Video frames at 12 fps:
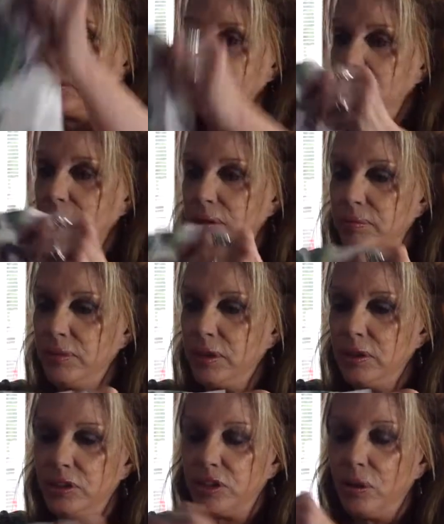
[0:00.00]
Okay,
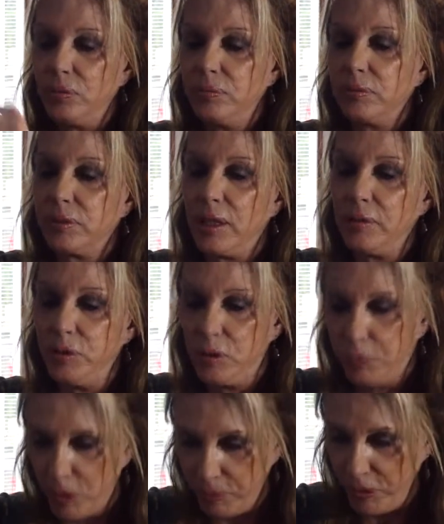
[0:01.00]
so I do the
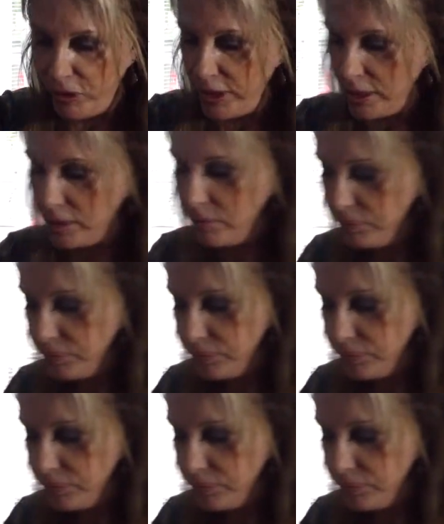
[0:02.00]
purple there